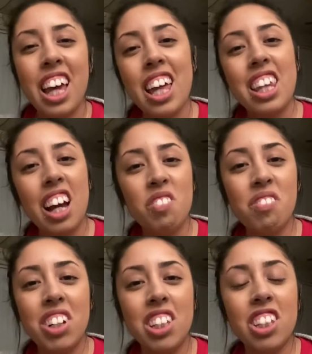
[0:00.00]
that
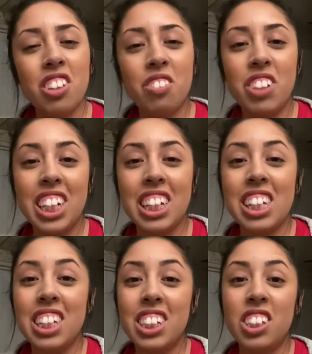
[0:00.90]
month 3
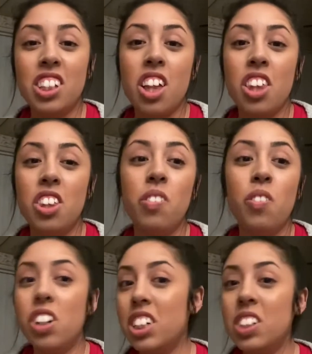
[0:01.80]
is the
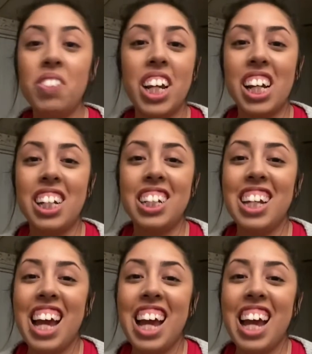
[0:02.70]
worst pain